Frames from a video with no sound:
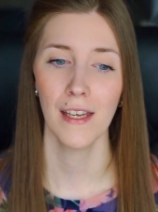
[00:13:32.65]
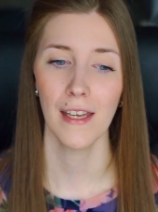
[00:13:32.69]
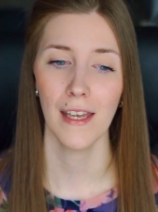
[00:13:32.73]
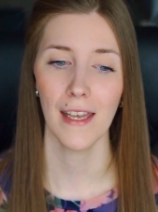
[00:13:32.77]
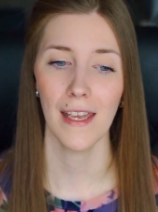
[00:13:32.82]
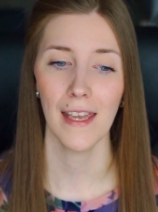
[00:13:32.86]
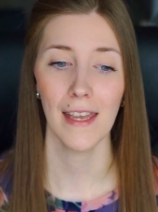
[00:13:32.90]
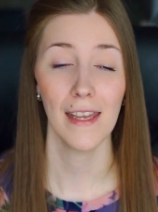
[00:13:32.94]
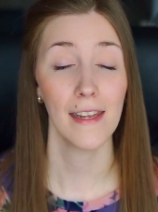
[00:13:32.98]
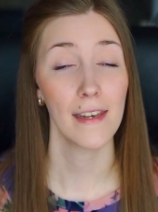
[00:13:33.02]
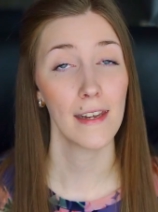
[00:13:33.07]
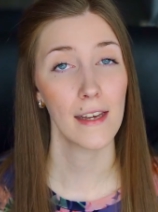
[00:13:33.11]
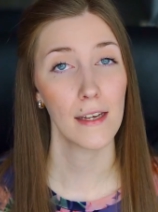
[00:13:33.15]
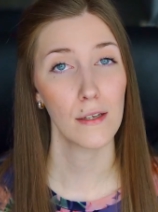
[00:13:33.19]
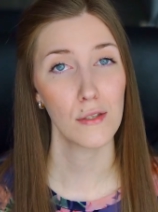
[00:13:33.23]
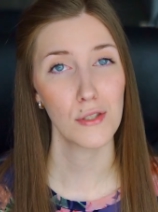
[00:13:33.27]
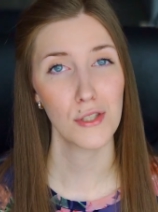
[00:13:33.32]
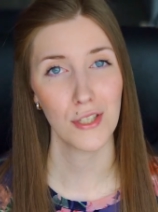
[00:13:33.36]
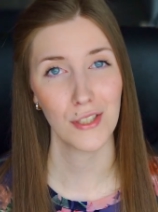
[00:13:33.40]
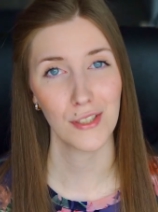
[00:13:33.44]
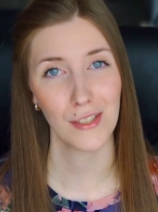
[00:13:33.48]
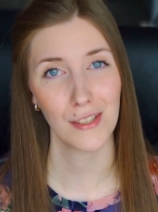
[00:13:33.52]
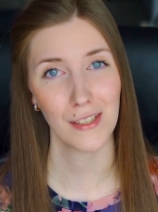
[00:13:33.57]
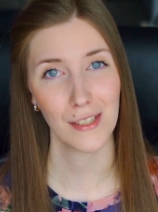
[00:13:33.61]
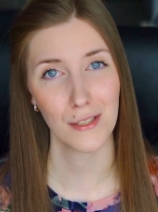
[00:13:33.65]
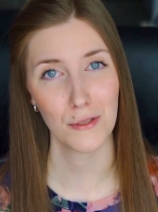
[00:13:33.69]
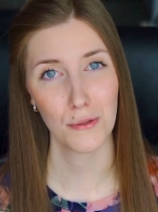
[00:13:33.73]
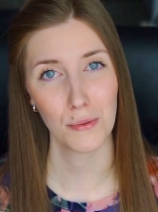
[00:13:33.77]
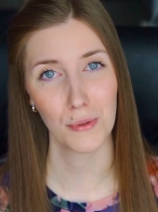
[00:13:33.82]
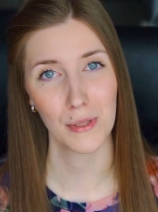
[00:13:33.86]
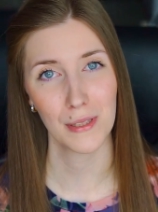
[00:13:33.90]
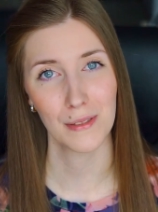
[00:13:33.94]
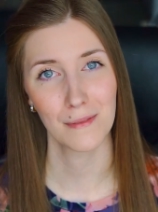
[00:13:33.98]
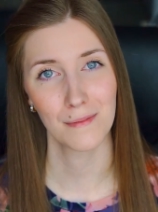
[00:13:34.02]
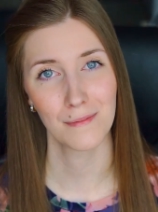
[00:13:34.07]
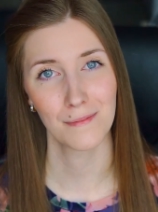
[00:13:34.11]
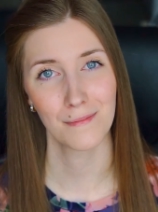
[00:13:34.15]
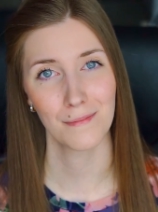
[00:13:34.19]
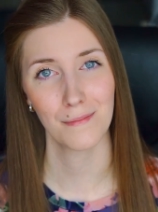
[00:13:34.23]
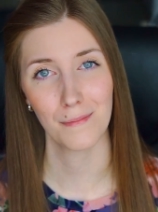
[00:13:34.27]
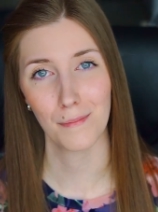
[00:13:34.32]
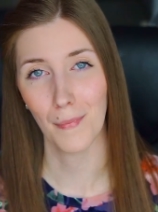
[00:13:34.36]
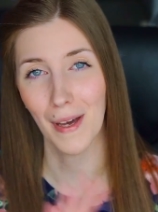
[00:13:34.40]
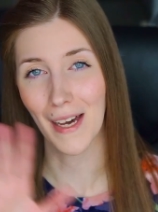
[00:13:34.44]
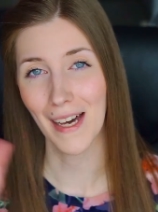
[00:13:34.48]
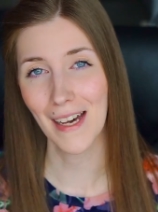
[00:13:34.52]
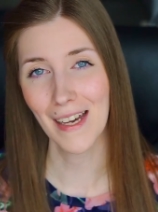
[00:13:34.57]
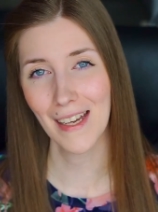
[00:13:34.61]
and I'll see you in the next one.
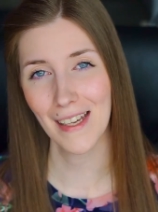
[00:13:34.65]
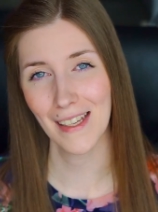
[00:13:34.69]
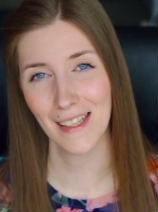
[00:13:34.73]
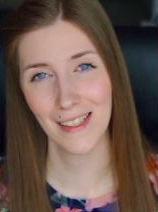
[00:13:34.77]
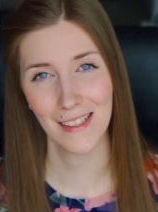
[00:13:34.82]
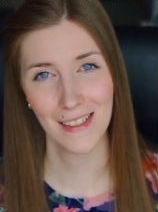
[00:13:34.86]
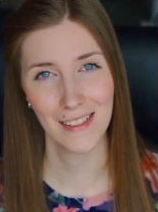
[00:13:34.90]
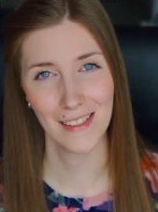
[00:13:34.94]
Bye.